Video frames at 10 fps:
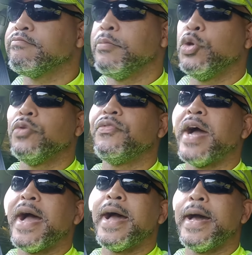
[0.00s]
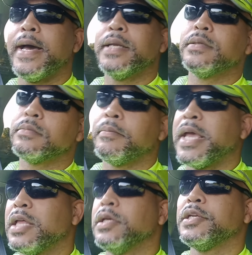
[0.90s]
beautified,
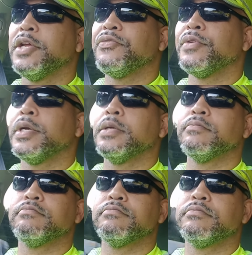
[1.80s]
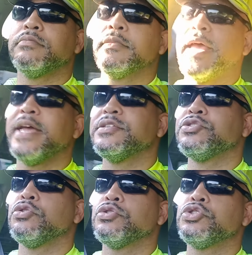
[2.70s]
make it look different. That's
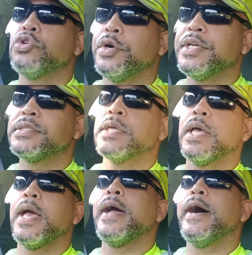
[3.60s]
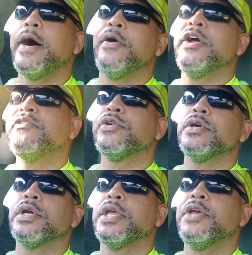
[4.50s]
your choice.
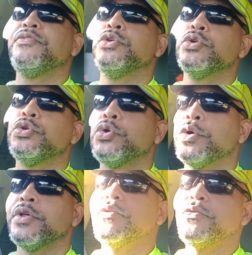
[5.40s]
However, if you're doing it